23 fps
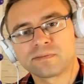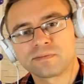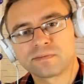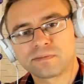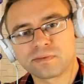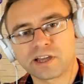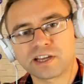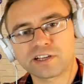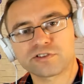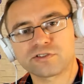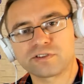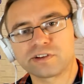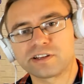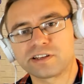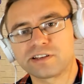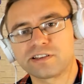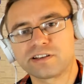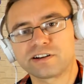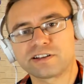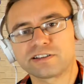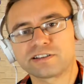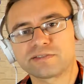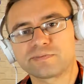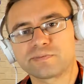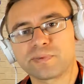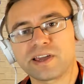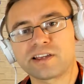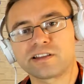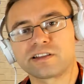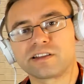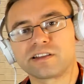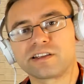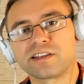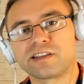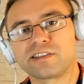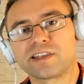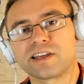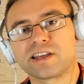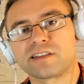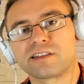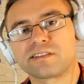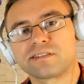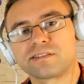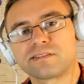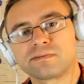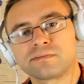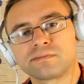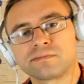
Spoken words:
Naturally, there is pain in that.